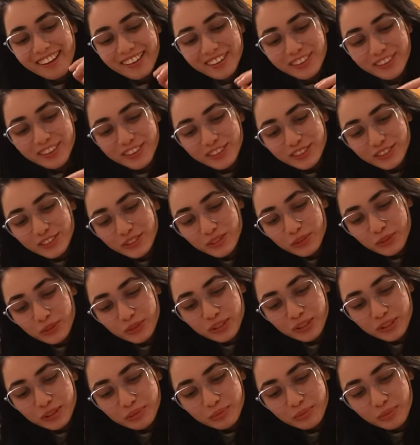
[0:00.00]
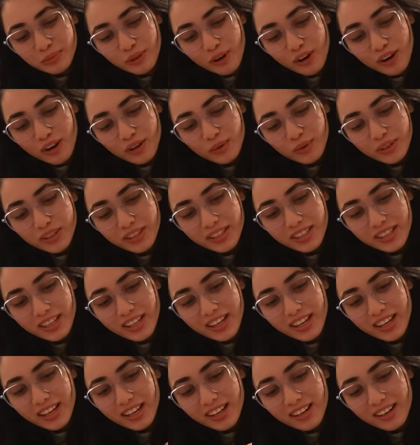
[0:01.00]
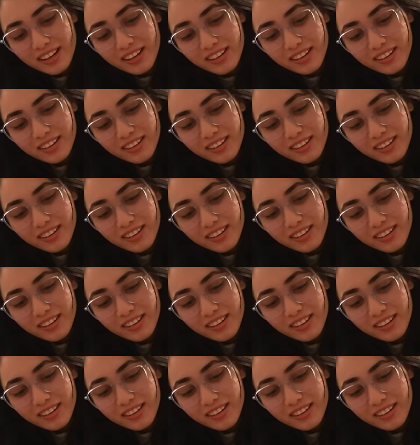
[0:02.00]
They're so small, what the hell?